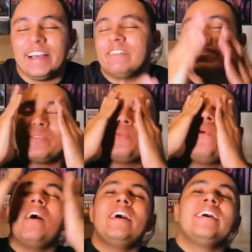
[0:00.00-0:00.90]
I was like,
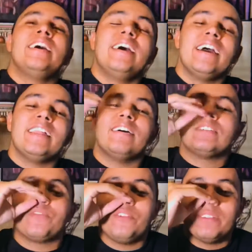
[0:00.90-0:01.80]
what? And now
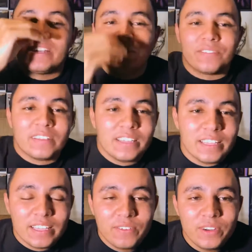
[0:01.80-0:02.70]
he's a fugitive
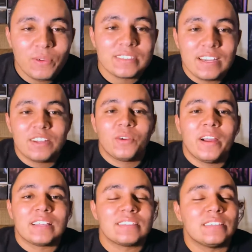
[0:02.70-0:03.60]
when he wasn't under
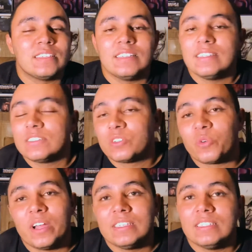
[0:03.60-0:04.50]
arrest. It's
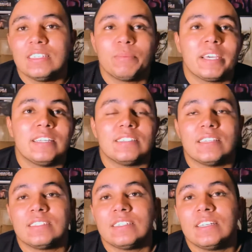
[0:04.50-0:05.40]
crazy. It doesn't make any sense.